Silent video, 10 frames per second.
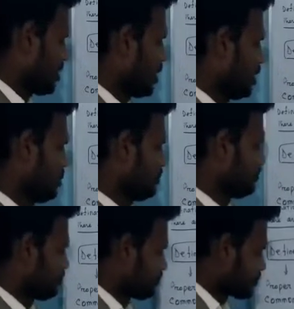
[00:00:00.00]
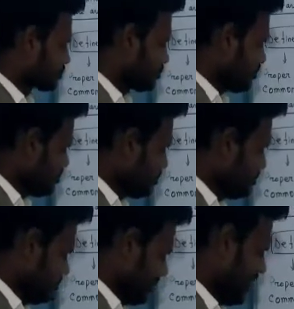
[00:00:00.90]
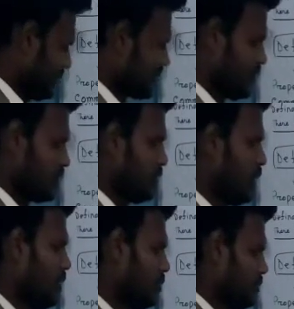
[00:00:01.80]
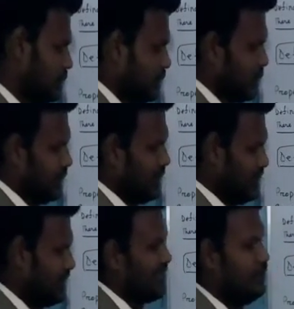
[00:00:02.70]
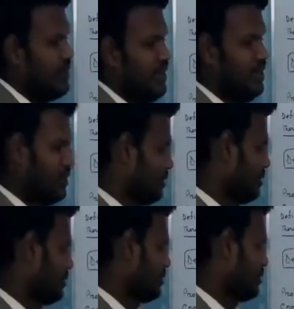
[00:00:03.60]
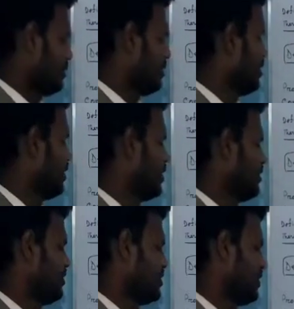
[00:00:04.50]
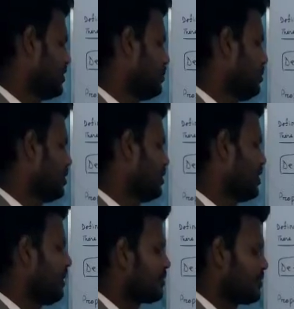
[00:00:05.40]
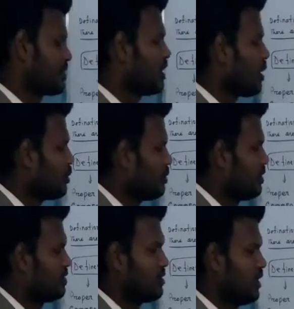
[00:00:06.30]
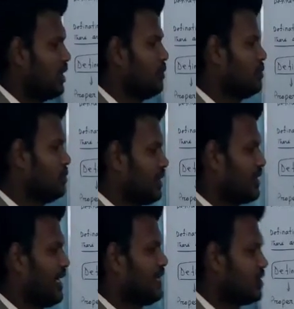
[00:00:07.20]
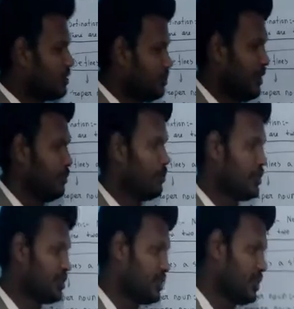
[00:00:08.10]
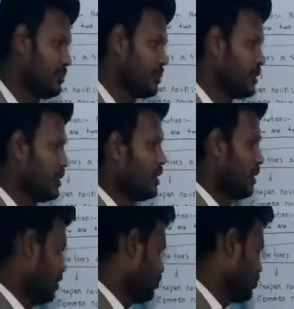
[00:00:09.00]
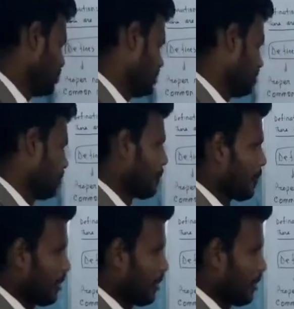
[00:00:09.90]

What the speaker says: noun. Abstract noun is something. Here is an example. An abstract noun is a noun that cannot be perceived using